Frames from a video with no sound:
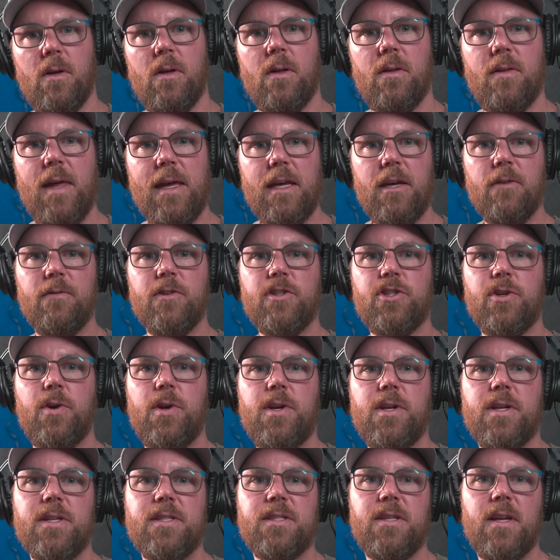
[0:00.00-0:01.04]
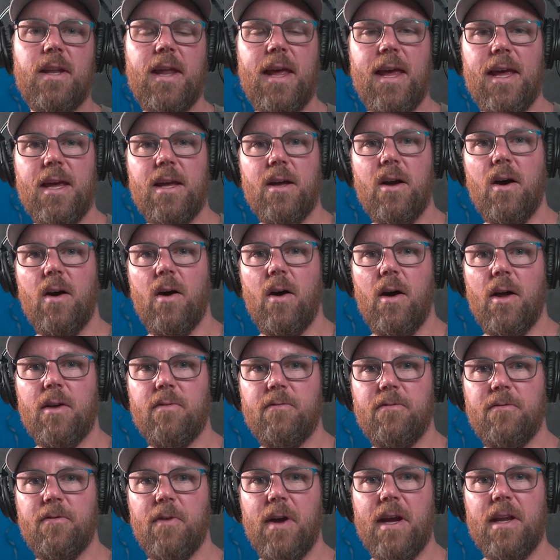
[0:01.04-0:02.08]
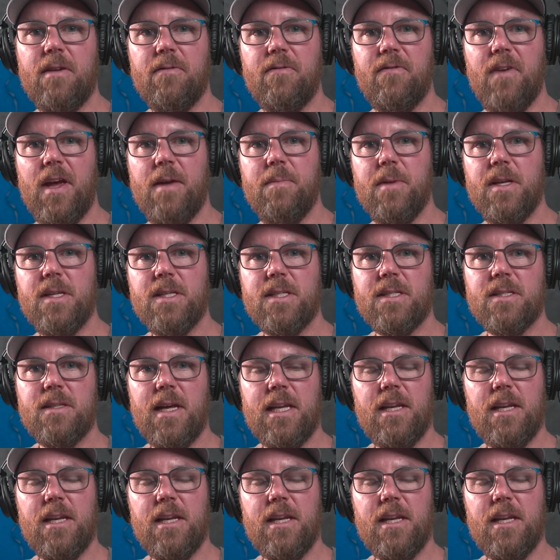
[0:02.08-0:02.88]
Thank you for joining us today on Freight Famous.